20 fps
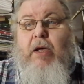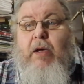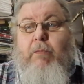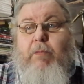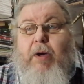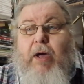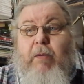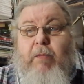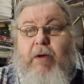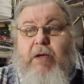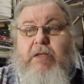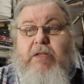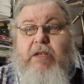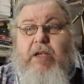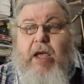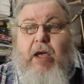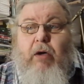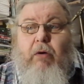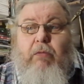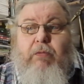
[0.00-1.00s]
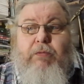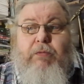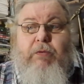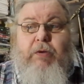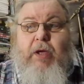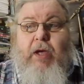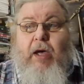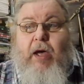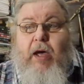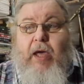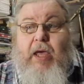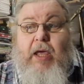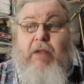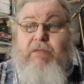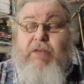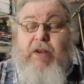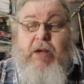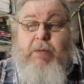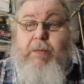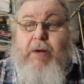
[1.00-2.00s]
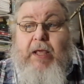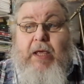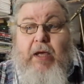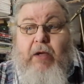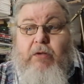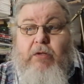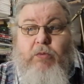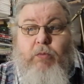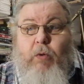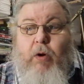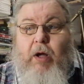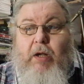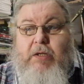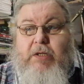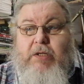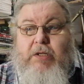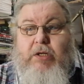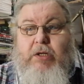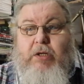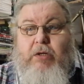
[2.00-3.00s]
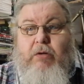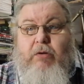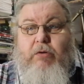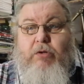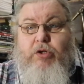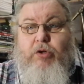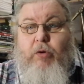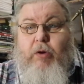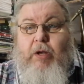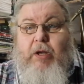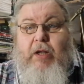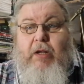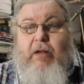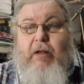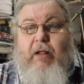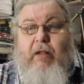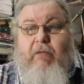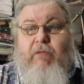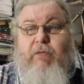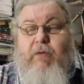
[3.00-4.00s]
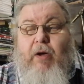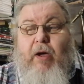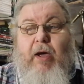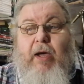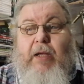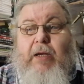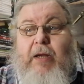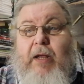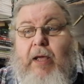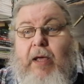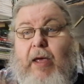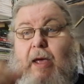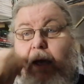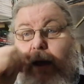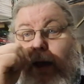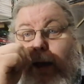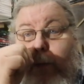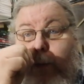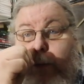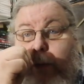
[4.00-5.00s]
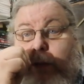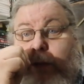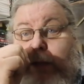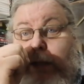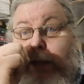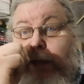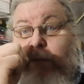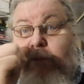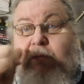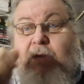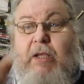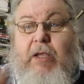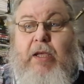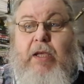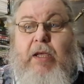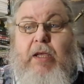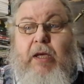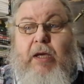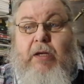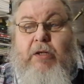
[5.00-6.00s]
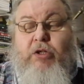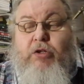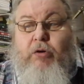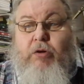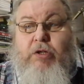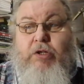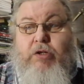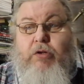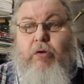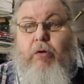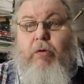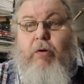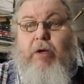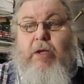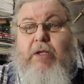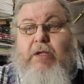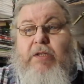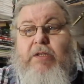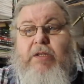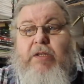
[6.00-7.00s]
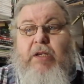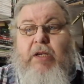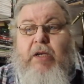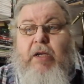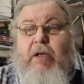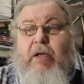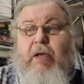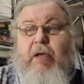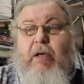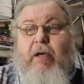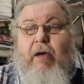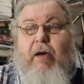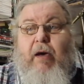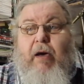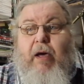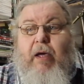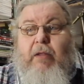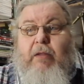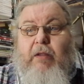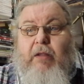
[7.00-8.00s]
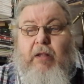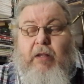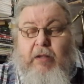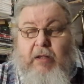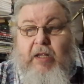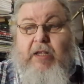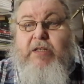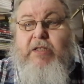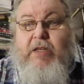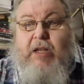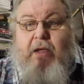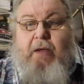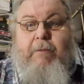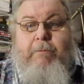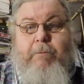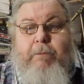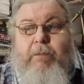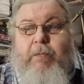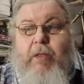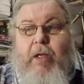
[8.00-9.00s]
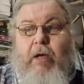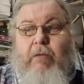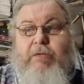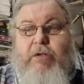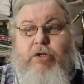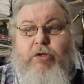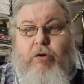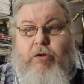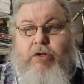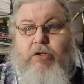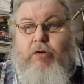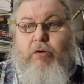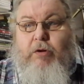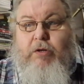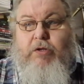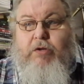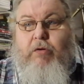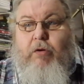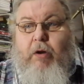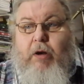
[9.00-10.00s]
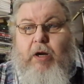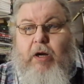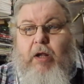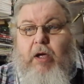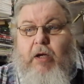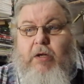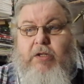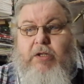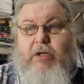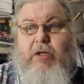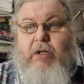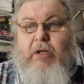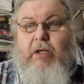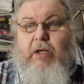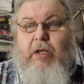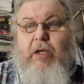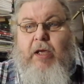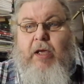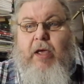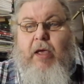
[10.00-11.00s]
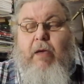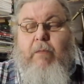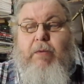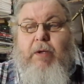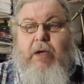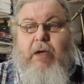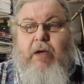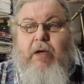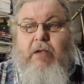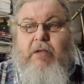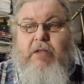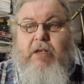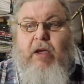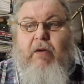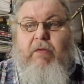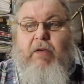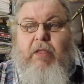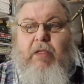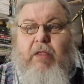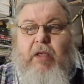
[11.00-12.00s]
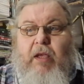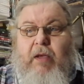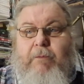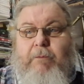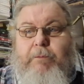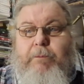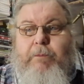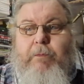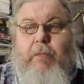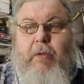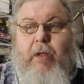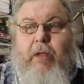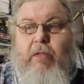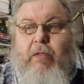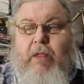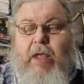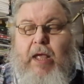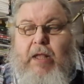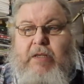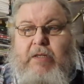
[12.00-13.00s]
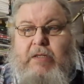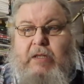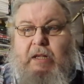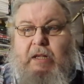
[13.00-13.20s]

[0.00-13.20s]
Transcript: by myself. If anybody else wants to join in, that's fine. I will leave the short stories, the listing of the short stories chronologically, because everything that's